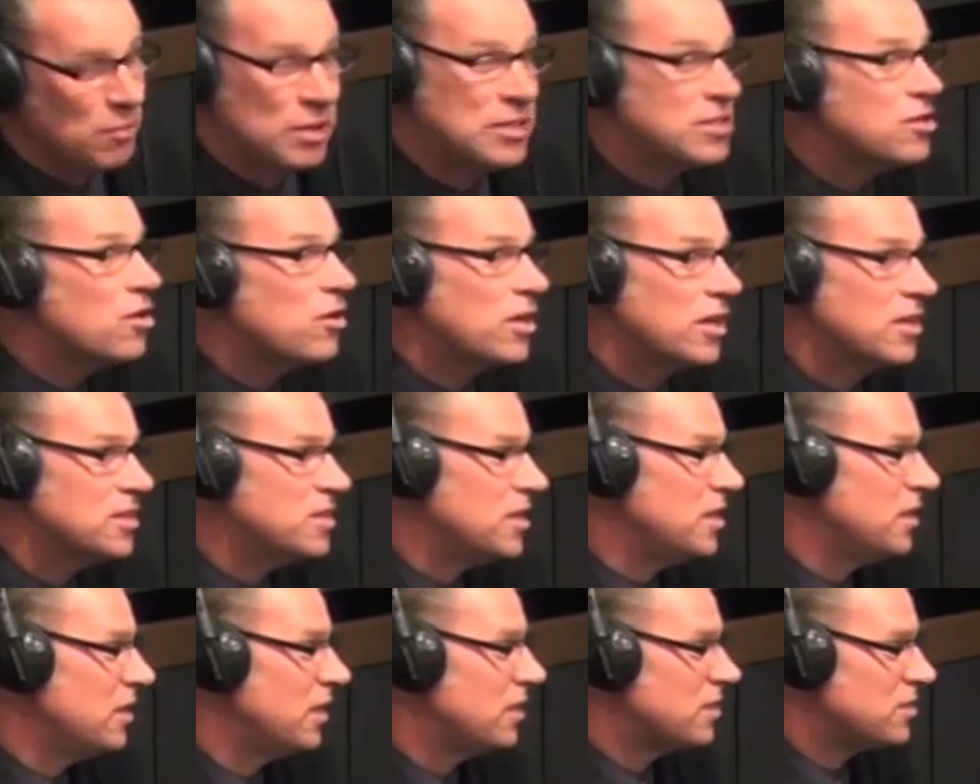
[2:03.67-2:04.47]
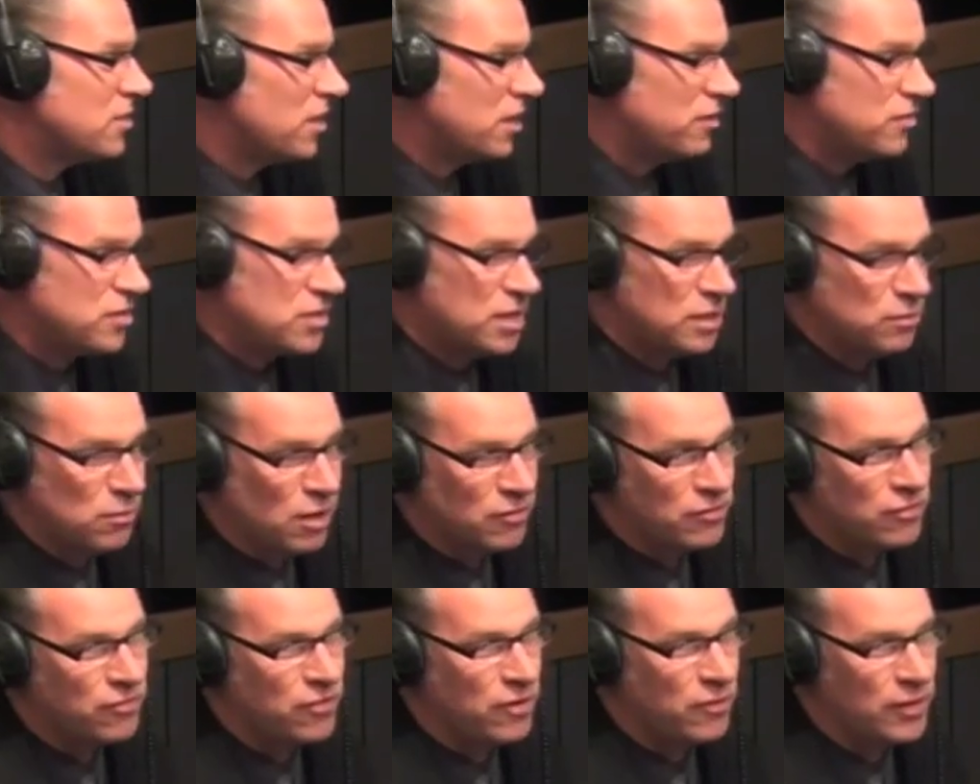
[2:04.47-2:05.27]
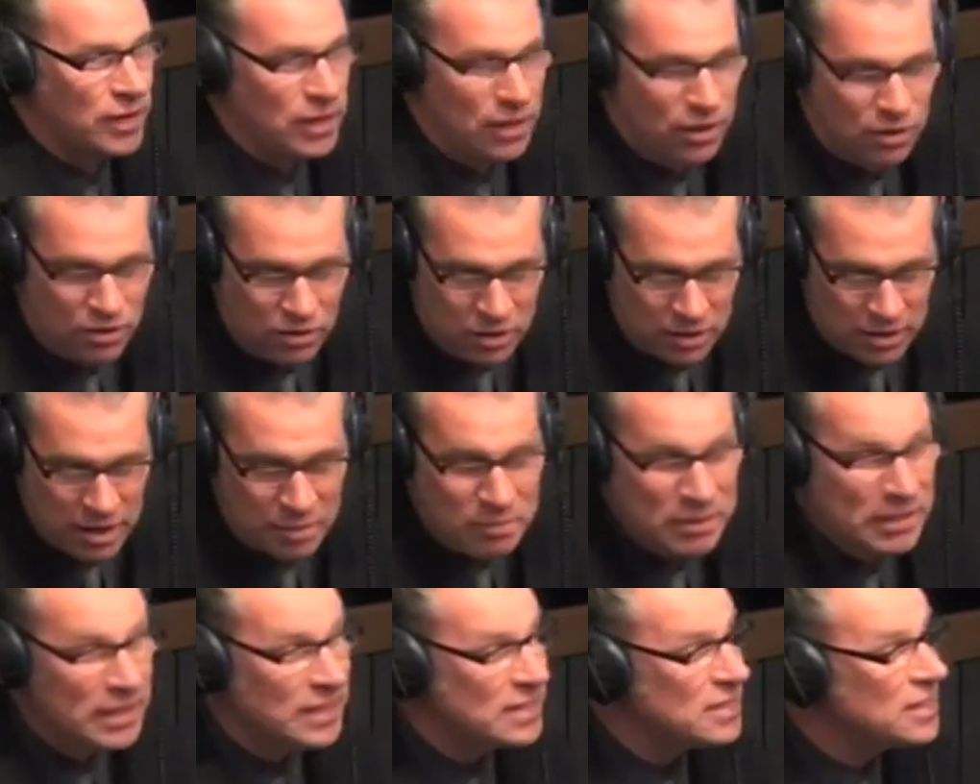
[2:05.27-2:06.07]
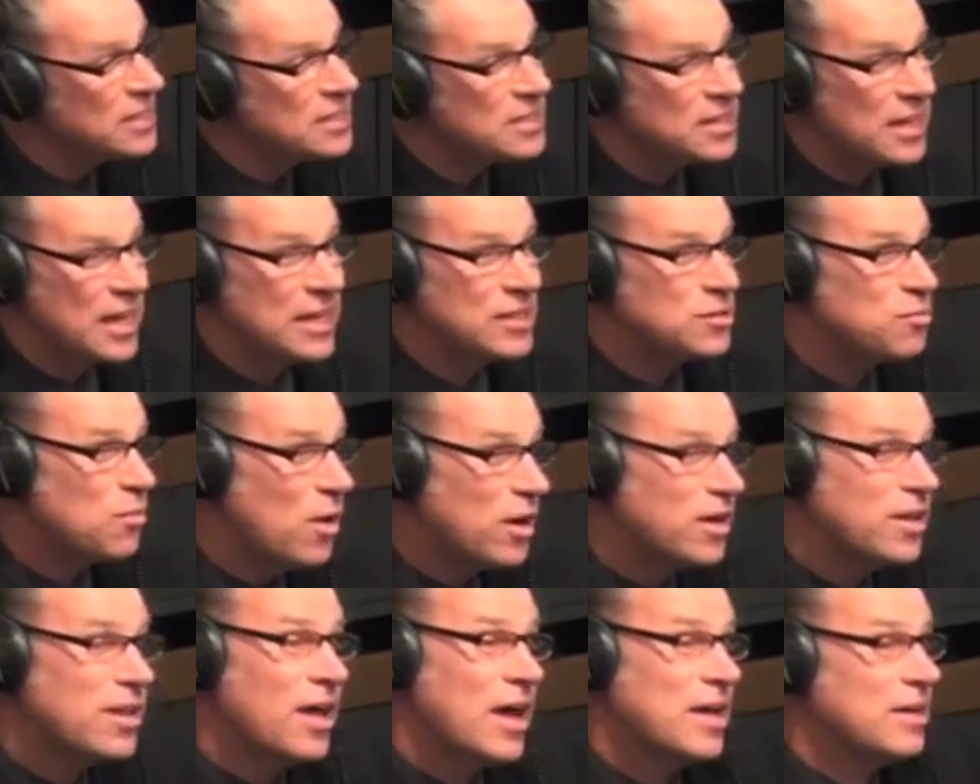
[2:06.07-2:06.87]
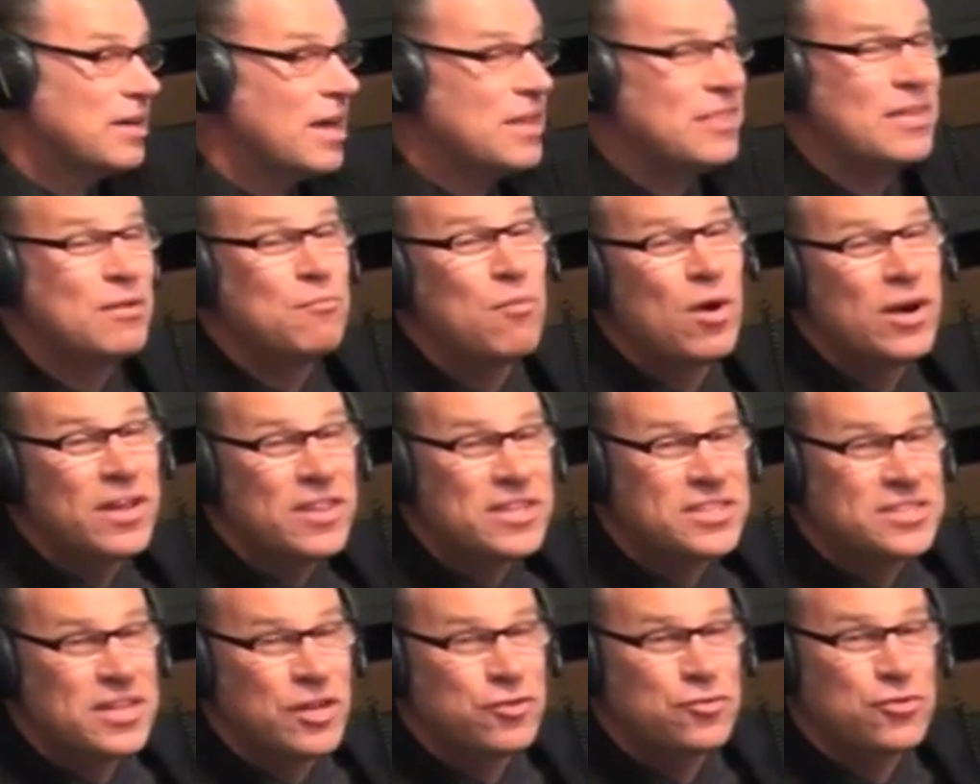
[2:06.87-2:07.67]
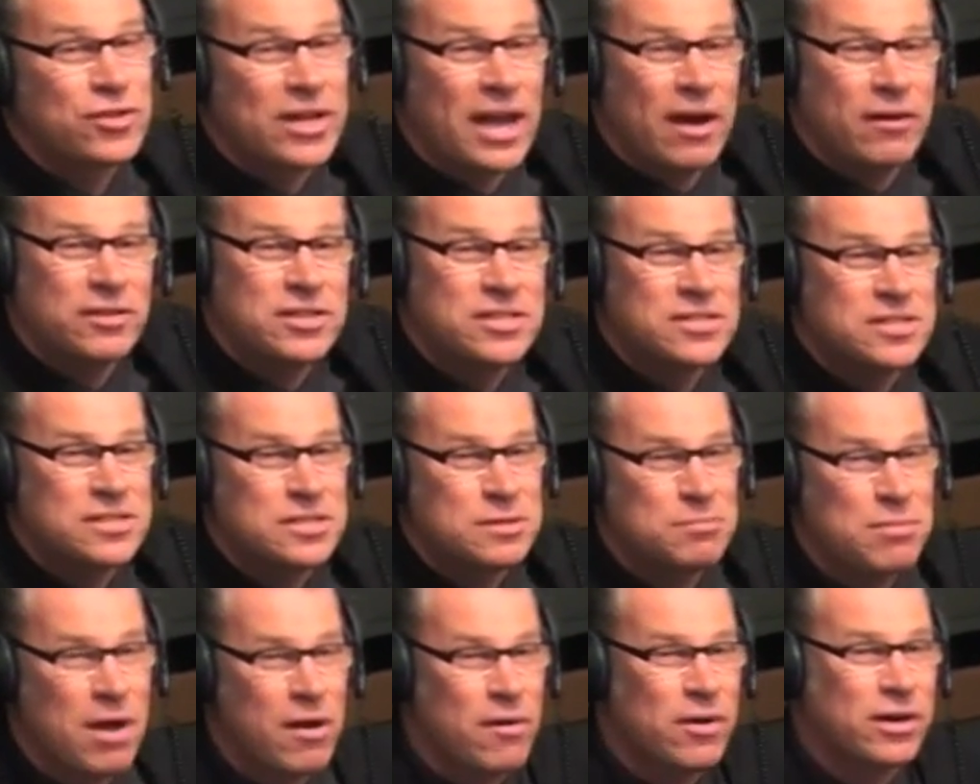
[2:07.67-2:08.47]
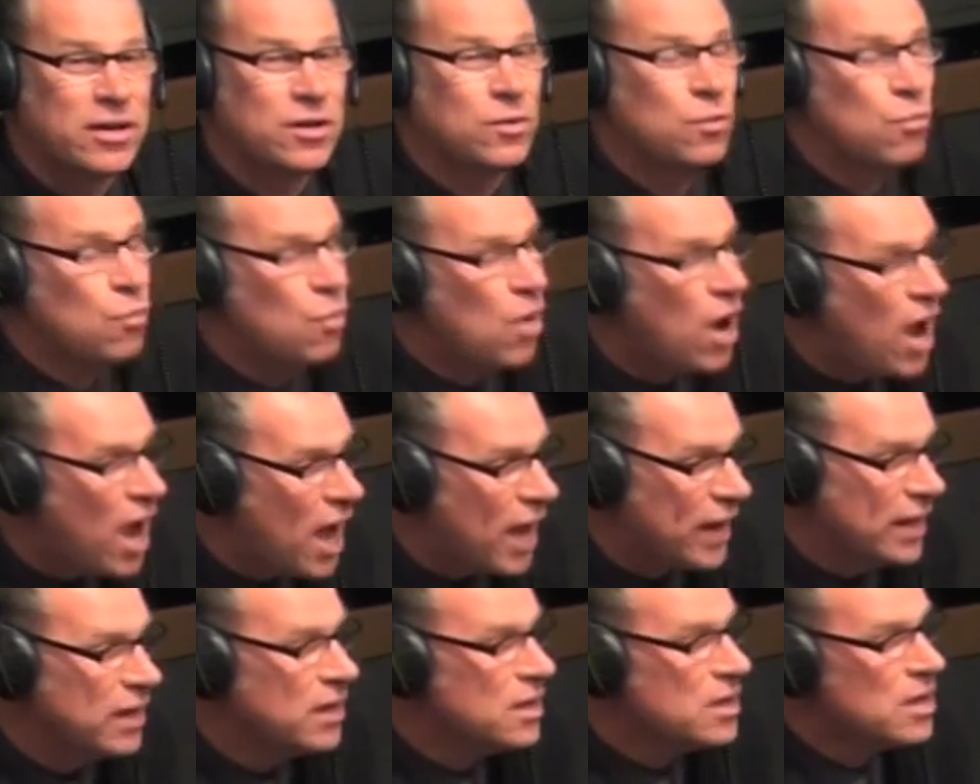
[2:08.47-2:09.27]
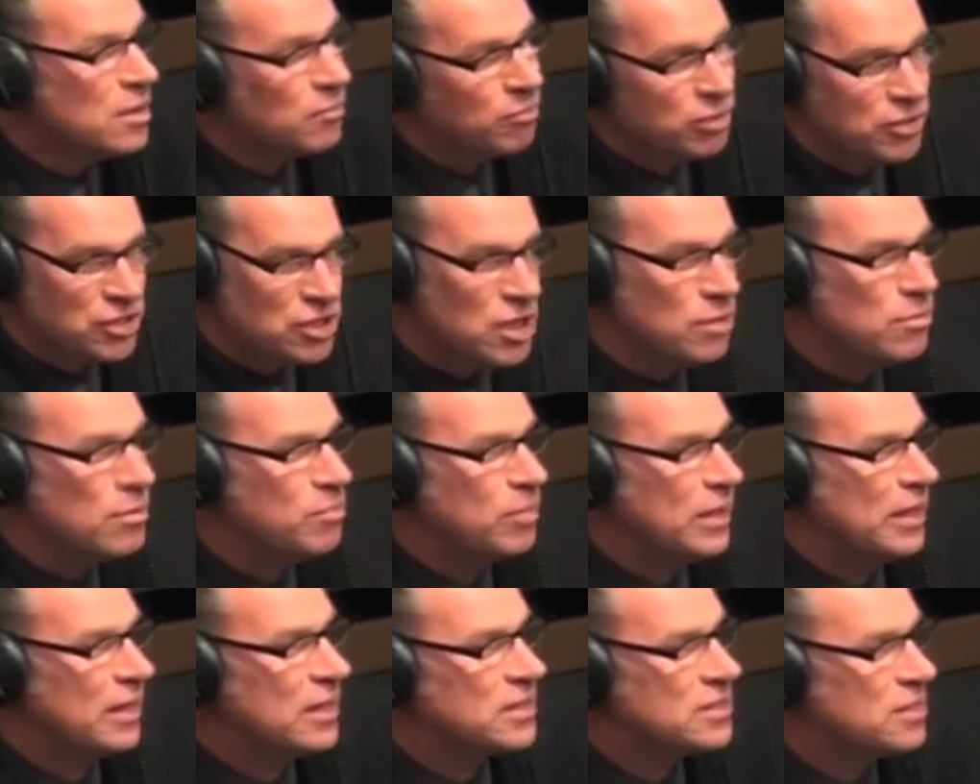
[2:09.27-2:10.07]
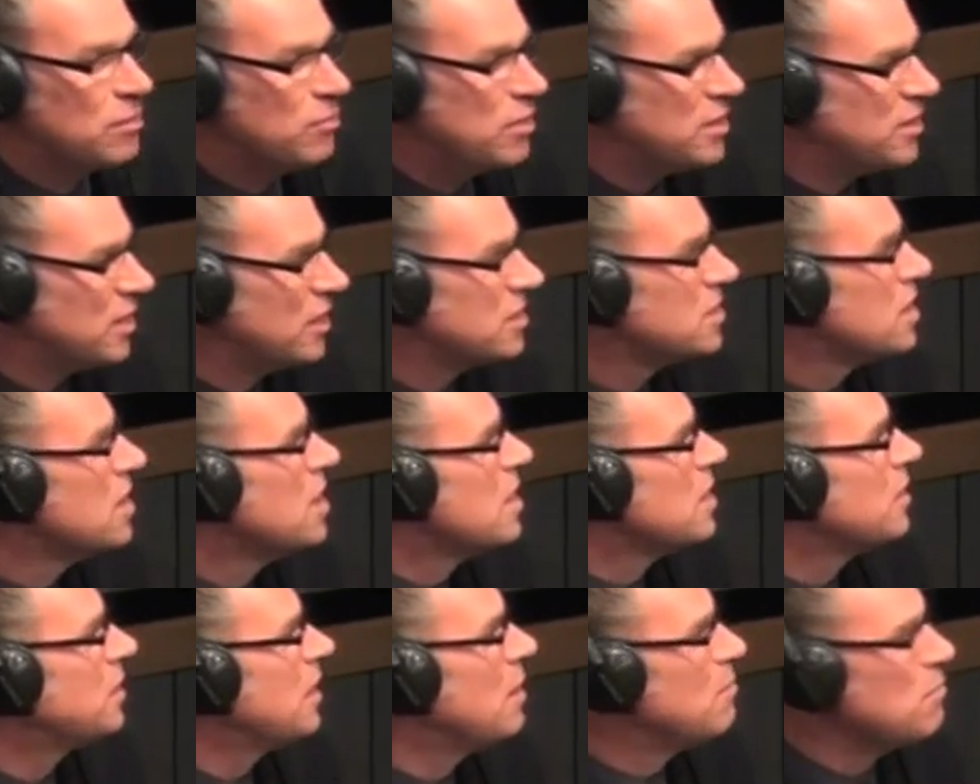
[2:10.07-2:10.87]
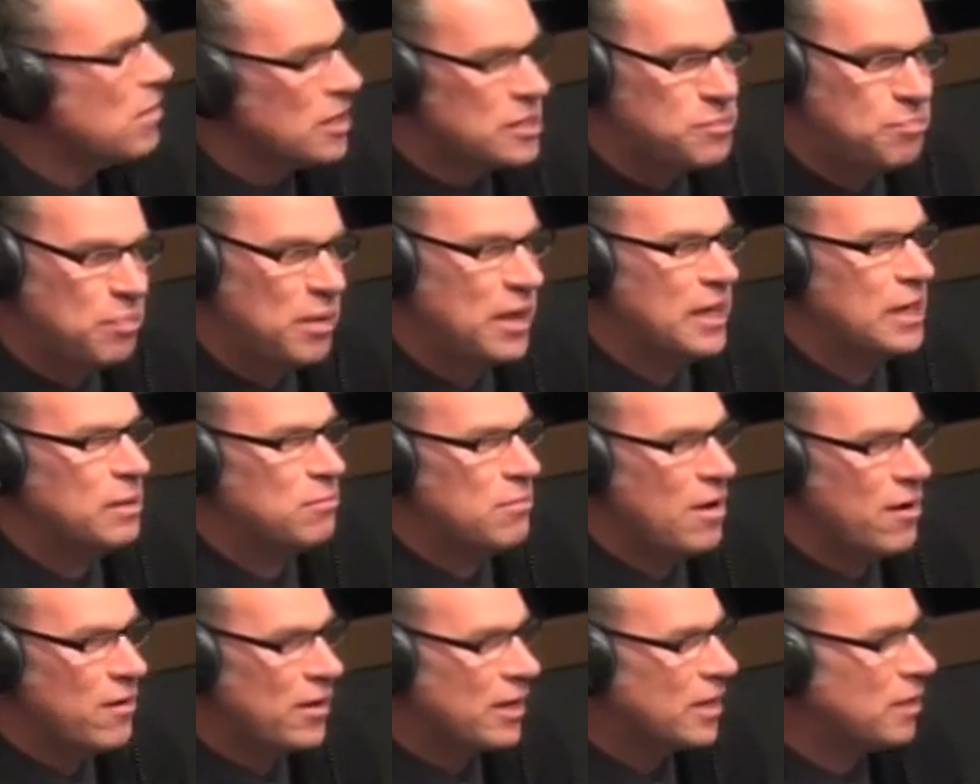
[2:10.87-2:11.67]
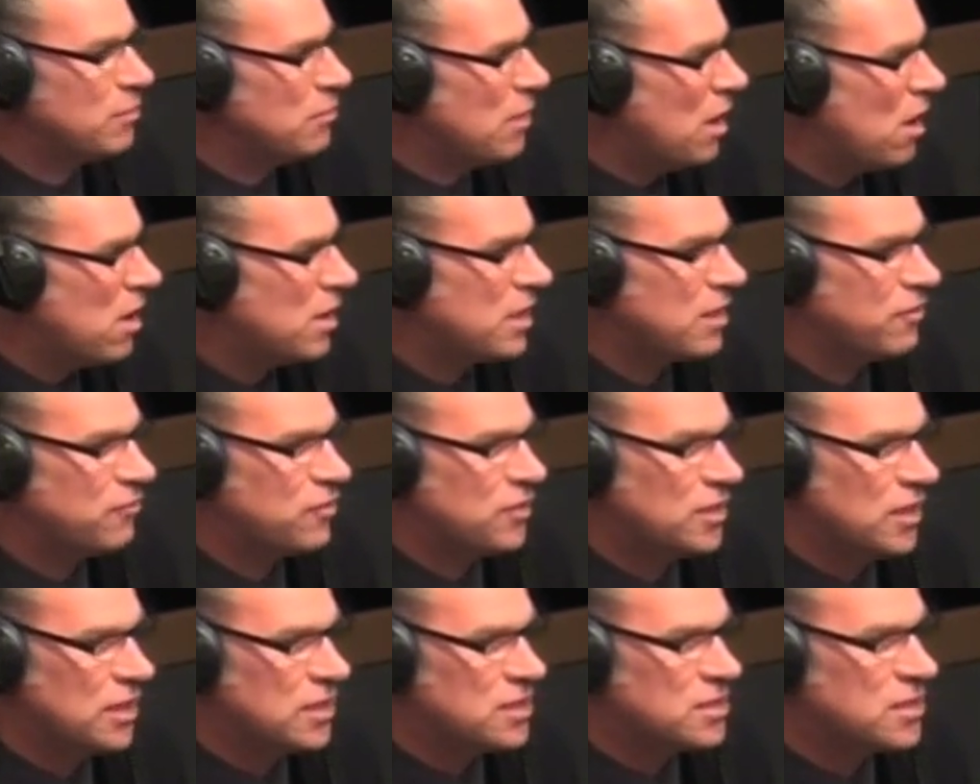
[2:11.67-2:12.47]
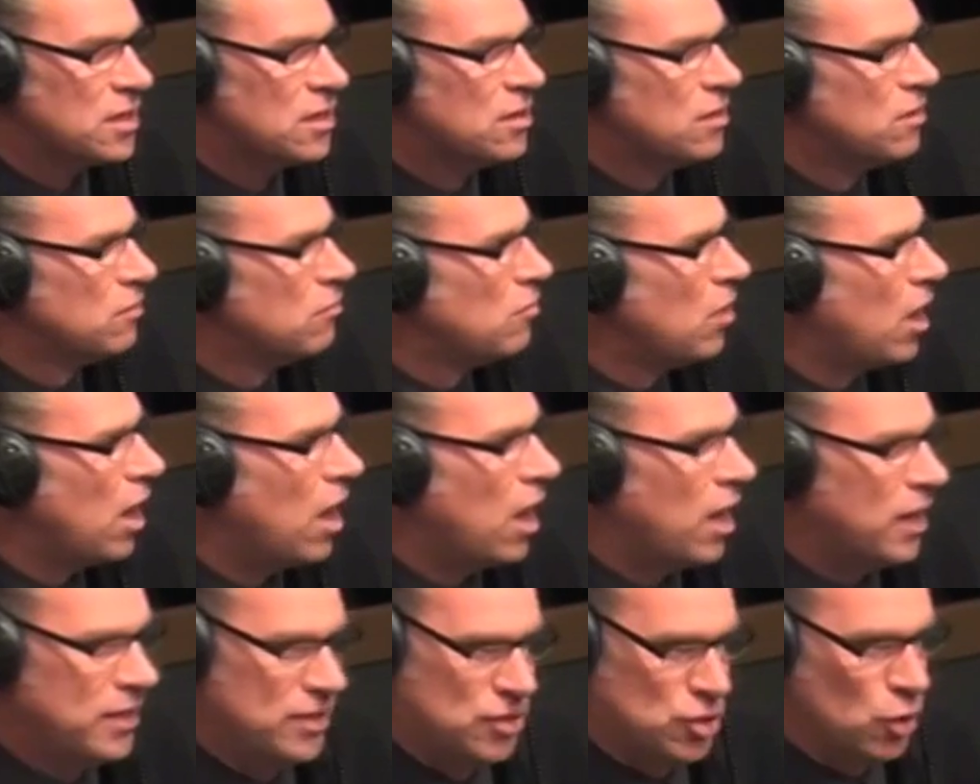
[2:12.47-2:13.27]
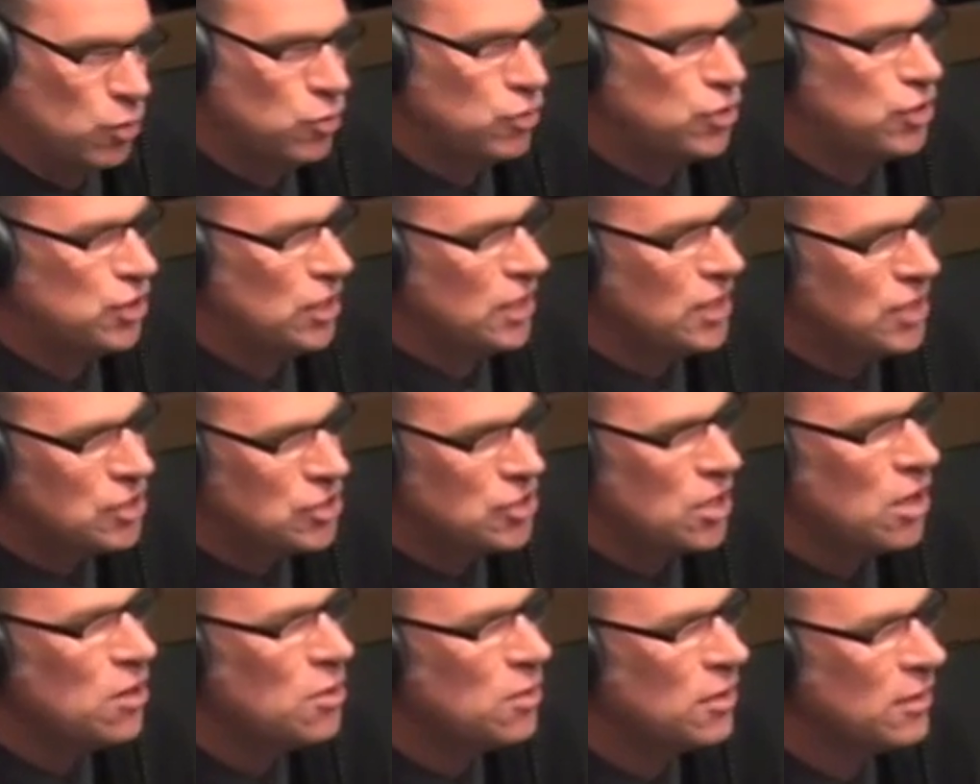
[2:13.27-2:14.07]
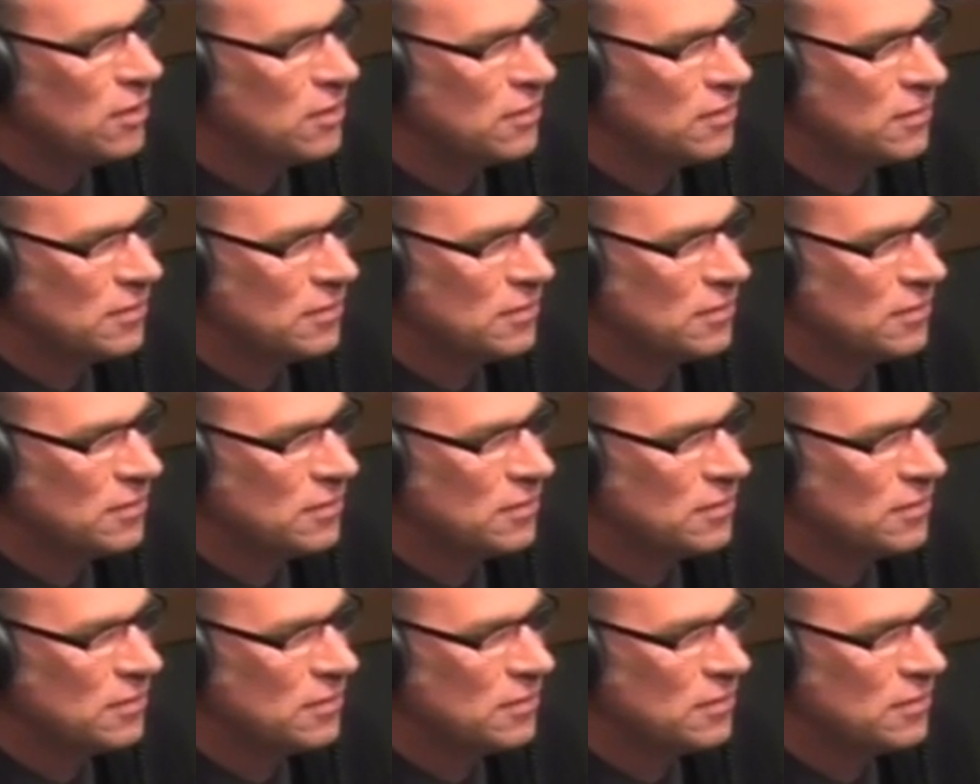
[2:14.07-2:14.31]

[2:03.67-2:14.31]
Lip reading: It's not going to see the inside of a cinema for very long. I mean, one of the central characters is American. Why? Presumably because somebody thinks there must be an American market for this. I don't think so.